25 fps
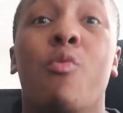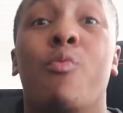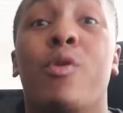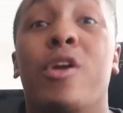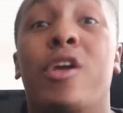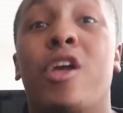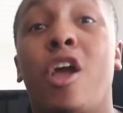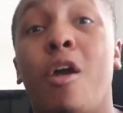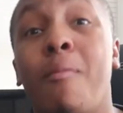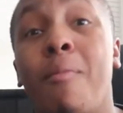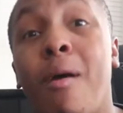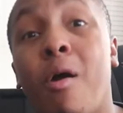We
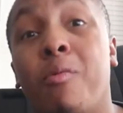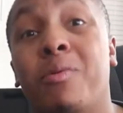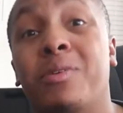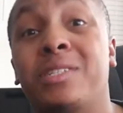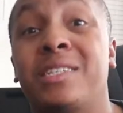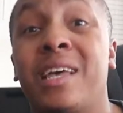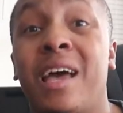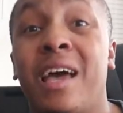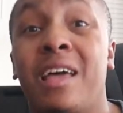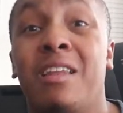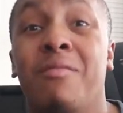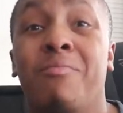care about what's
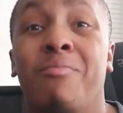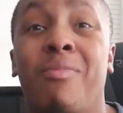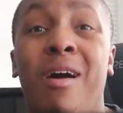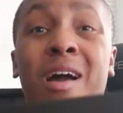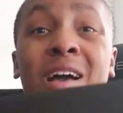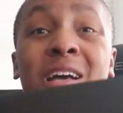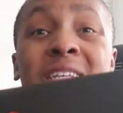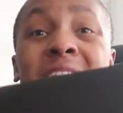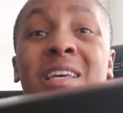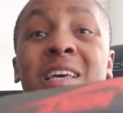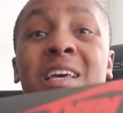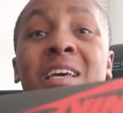inside the
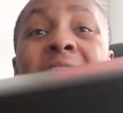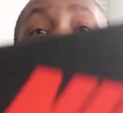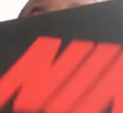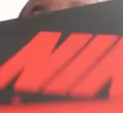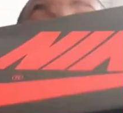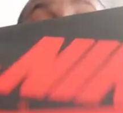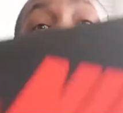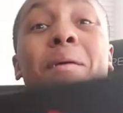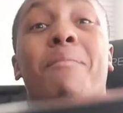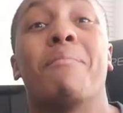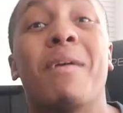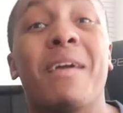box. And
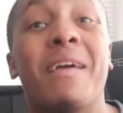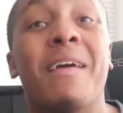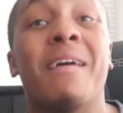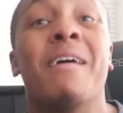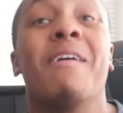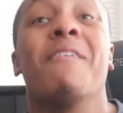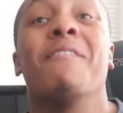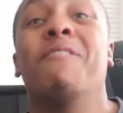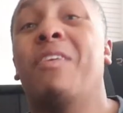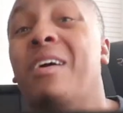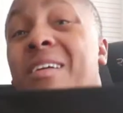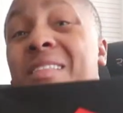we like, man,
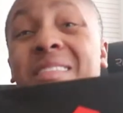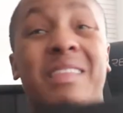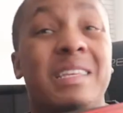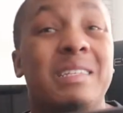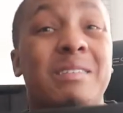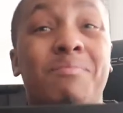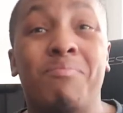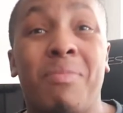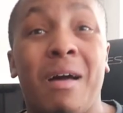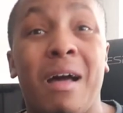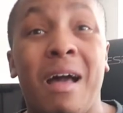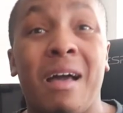fuck
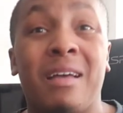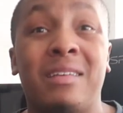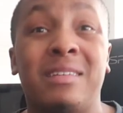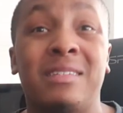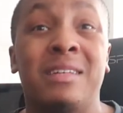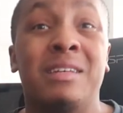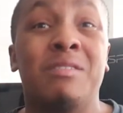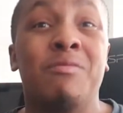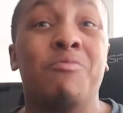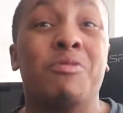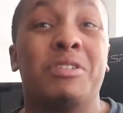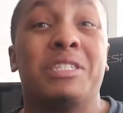this box.
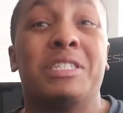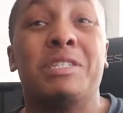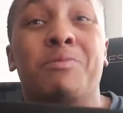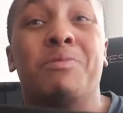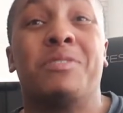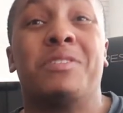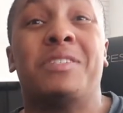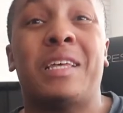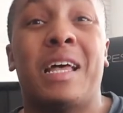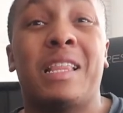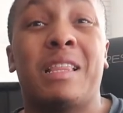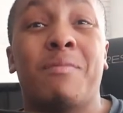We want to see
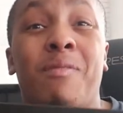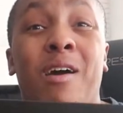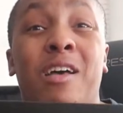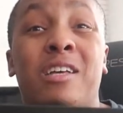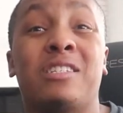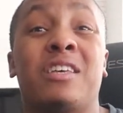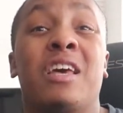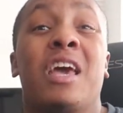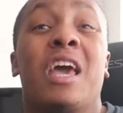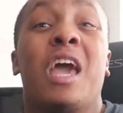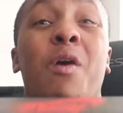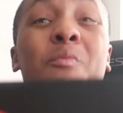what's inside the box.